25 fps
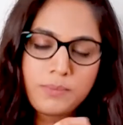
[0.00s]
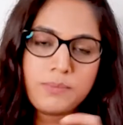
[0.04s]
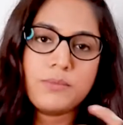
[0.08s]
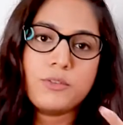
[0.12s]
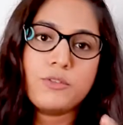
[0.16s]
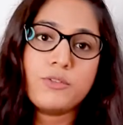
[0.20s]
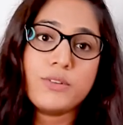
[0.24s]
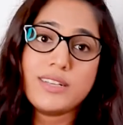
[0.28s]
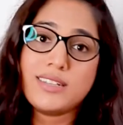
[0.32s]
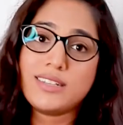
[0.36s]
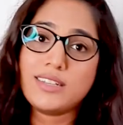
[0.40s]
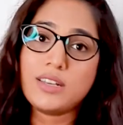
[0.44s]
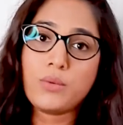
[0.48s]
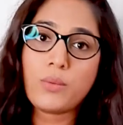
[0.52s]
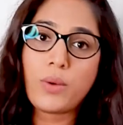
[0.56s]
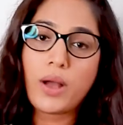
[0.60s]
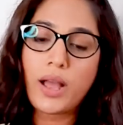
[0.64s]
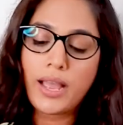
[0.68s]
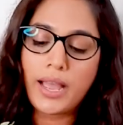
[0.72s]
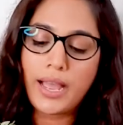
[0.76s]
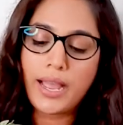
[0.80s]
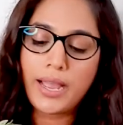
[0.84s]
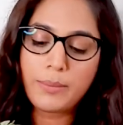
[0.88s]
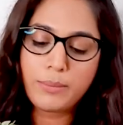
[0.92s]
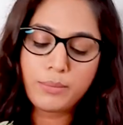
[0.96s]
reason
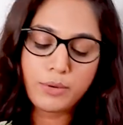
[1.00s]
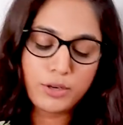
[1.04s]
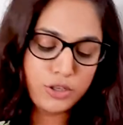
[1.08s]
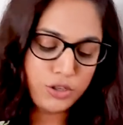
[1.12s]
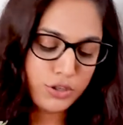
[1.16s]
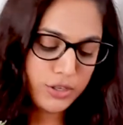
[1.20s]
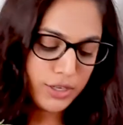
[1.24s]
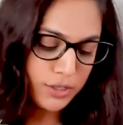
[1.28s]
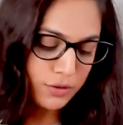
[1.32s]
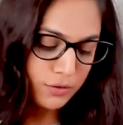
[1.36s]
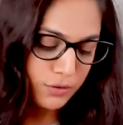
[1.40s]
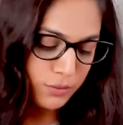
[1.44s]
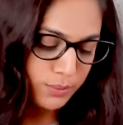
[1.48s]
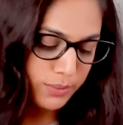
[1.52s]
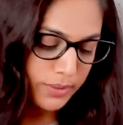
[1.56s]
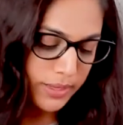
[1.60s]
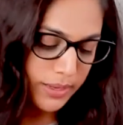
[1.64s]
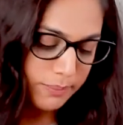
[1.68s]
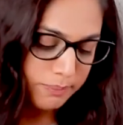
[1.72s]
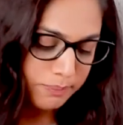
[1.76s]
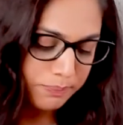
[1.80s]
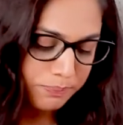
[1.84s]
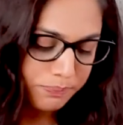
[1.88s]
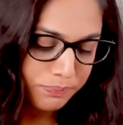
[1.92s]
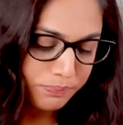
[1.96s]
why I purchased from
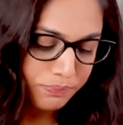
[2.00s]
them.